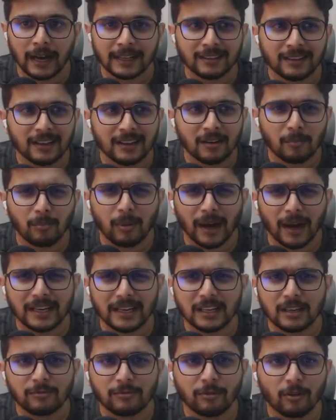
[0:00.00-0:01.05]
I think
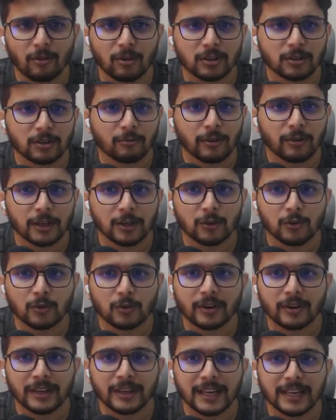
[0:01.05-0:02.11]
by default, when
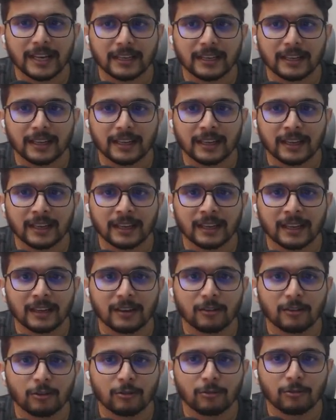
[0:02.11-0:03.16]
you create
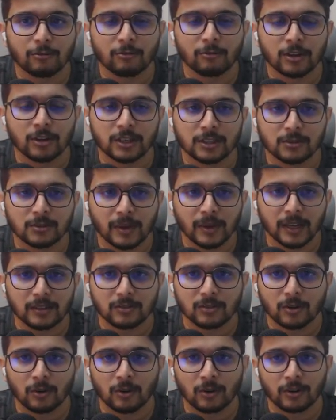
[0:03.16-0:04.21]
a
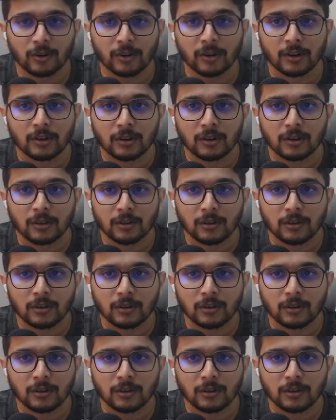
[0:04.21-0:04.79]
workspace or